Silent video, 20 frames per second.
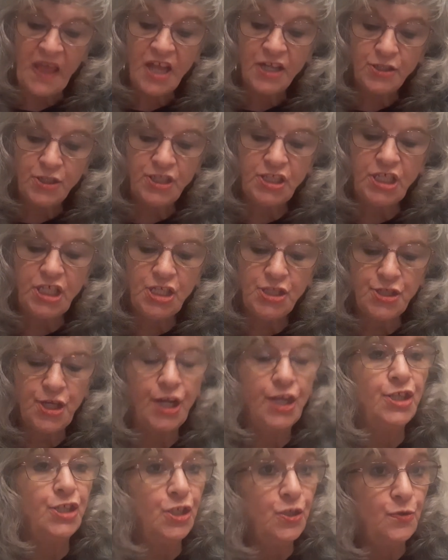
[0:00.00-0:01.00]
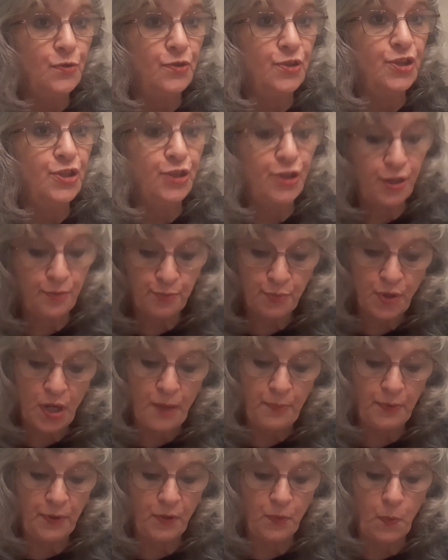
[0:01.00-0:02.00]
To teach our youth the
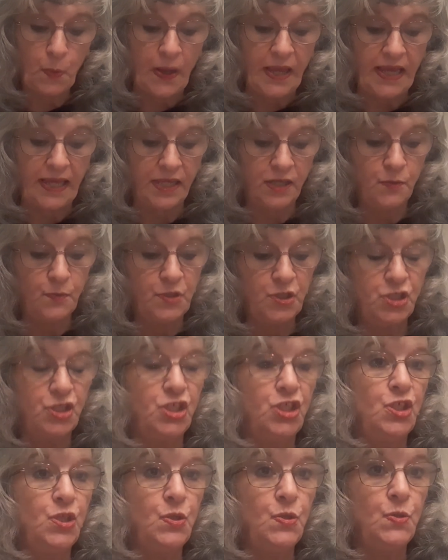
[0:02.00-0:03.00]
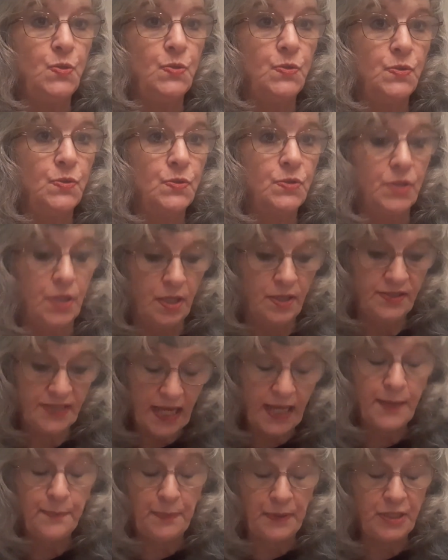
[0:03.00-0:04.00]
proper way in which to
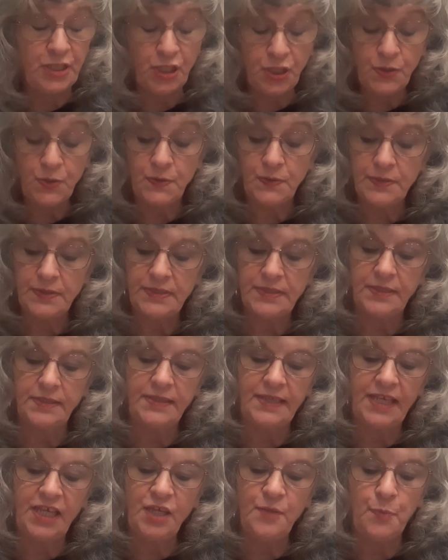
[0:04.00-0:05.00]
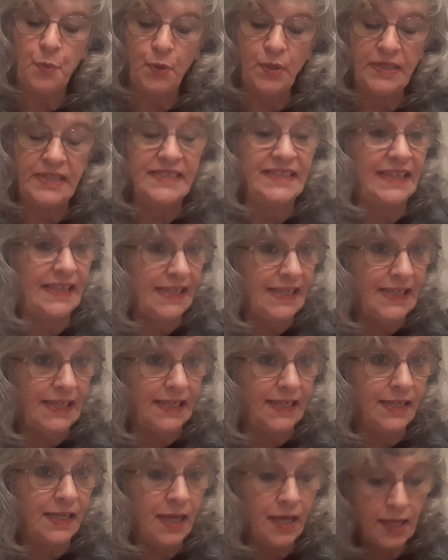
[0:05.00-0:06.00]
type and use the keyboard is
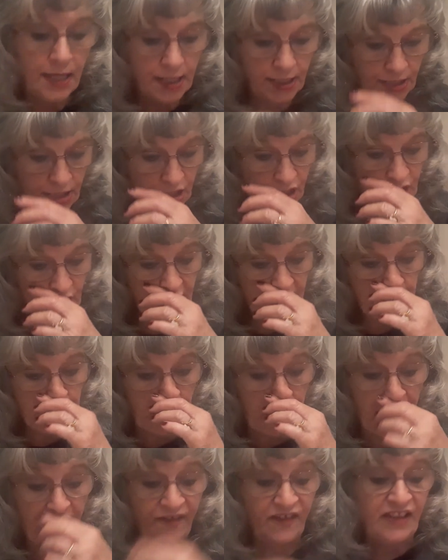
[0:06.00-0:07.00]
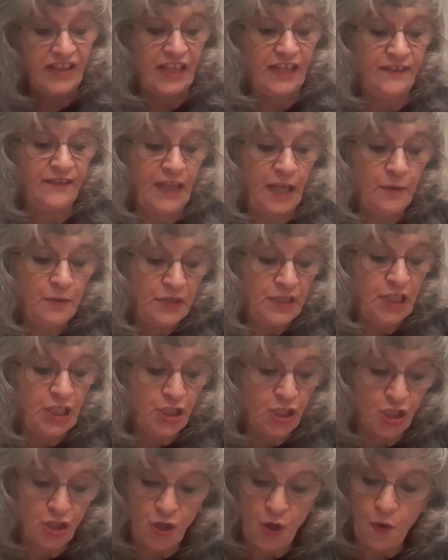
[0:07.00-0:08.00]
key to just about everything they will need
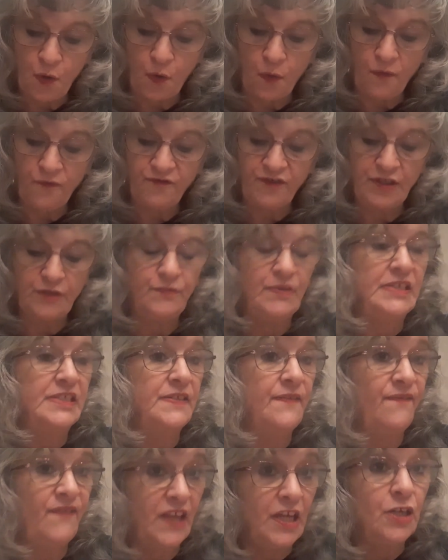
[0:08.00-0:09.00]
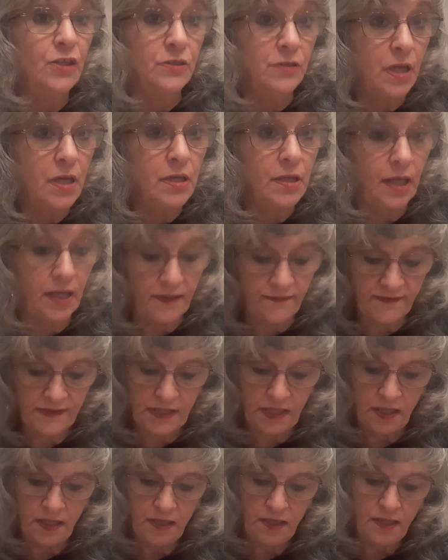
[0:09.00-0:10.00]
to know for the rest of their lives.
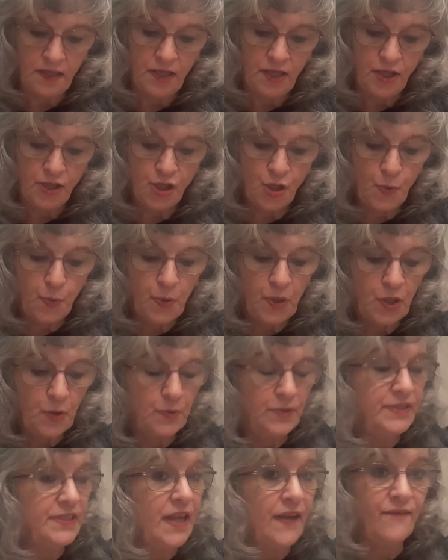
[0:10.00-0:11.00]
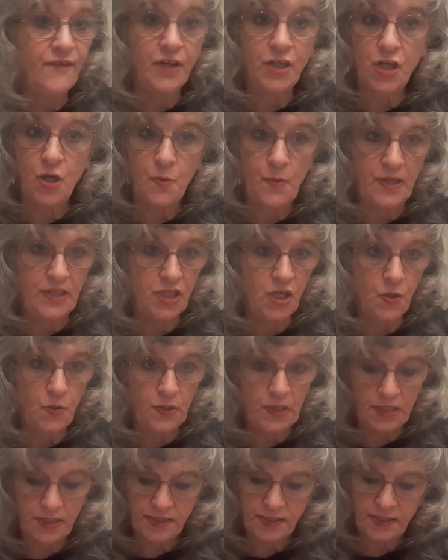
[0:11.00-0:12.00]
Your work will never go
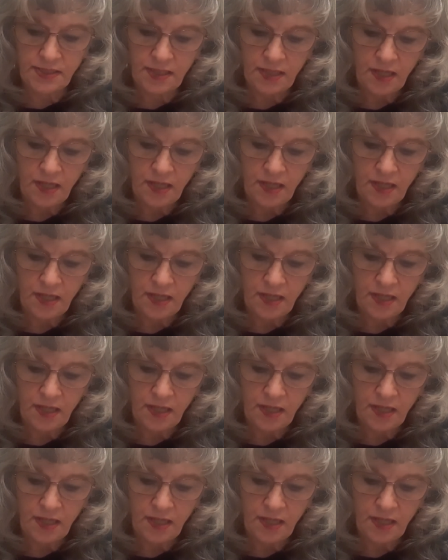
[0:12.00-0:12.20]
unnoticed.